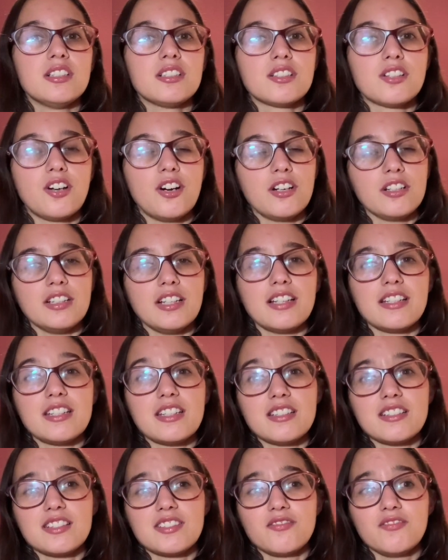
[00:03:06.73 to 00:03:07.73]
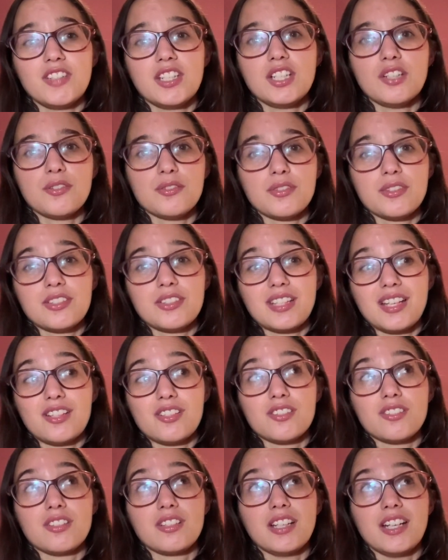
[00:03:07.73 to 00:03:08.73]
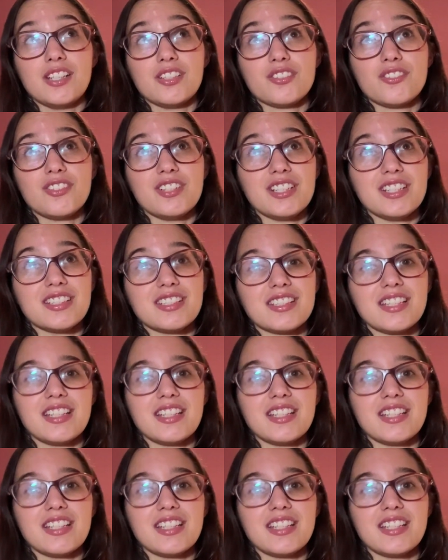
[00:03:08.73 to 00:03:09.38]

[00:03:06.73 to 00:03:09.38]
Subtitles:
Carla video entries